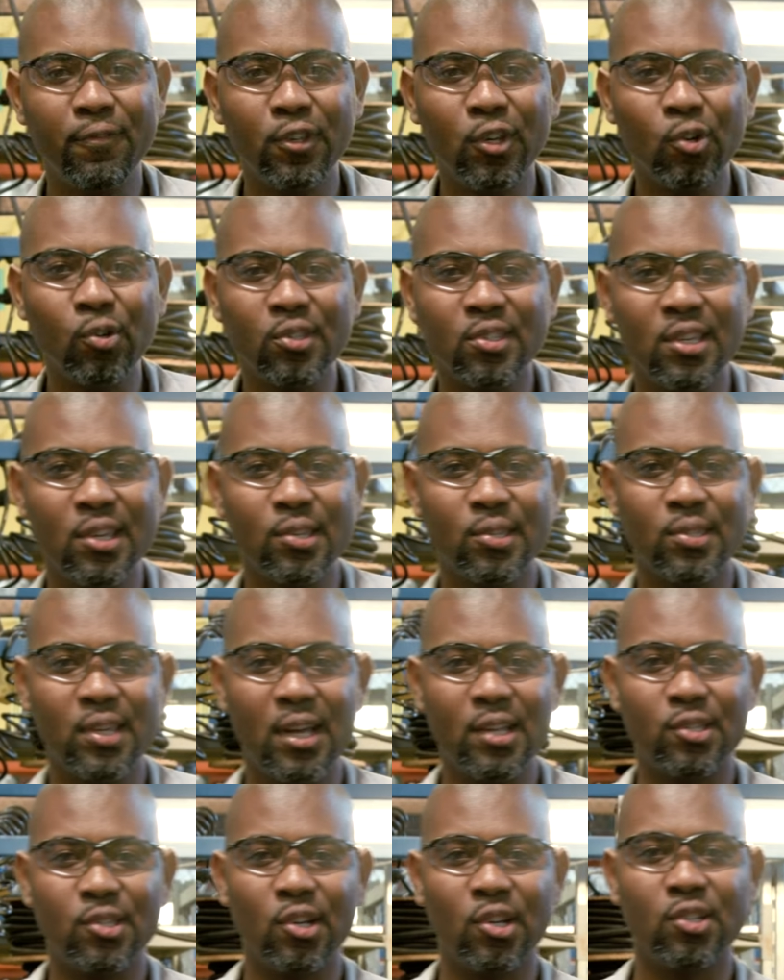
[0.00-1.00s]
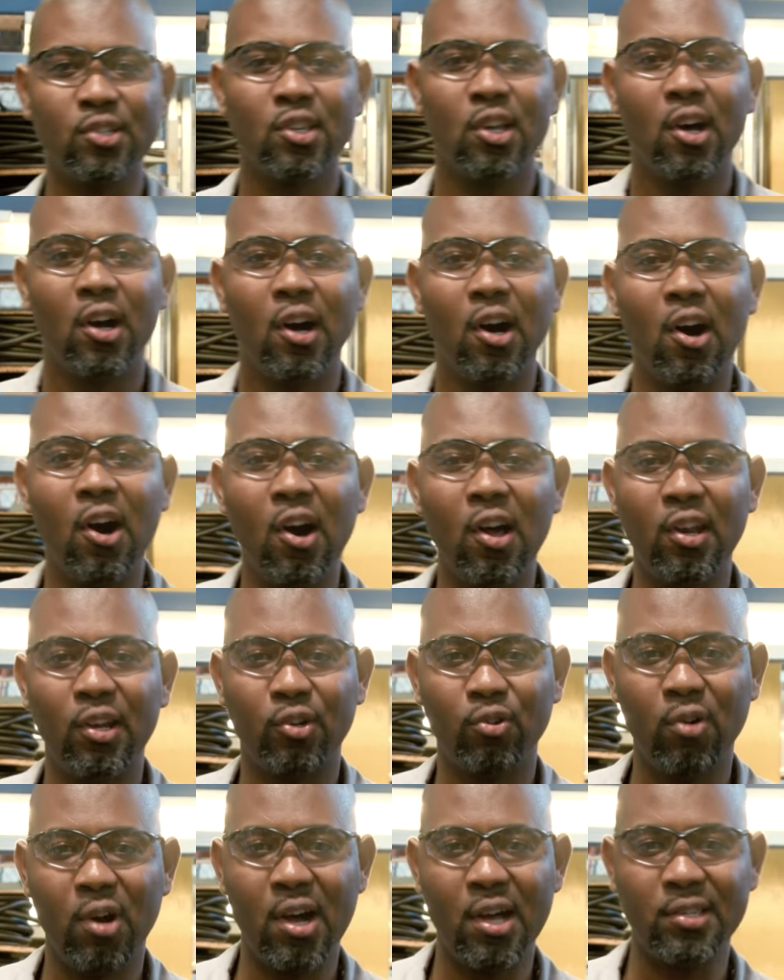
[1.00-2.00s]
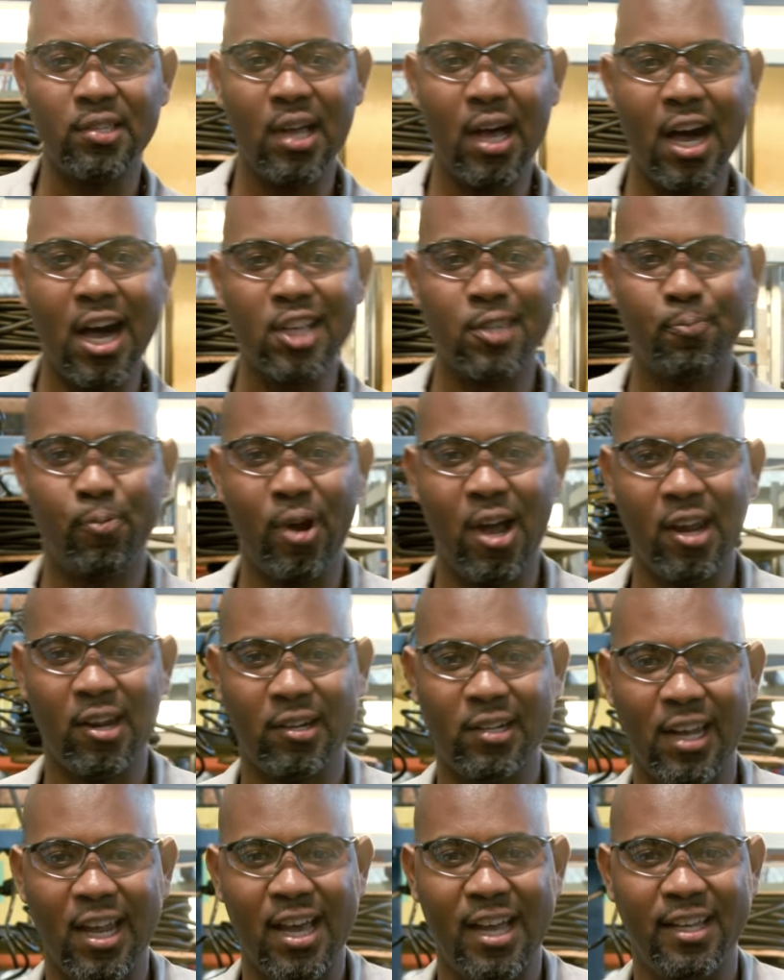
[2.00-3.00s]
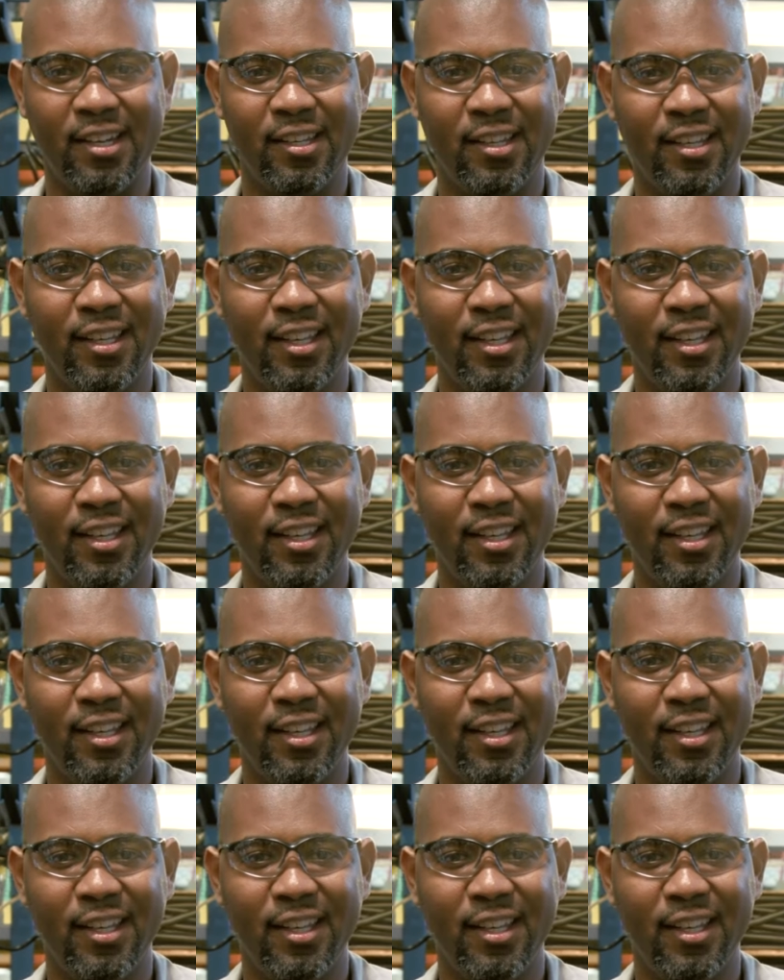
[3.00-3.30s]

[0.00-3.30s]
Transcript: used these sensors all across Haas product line,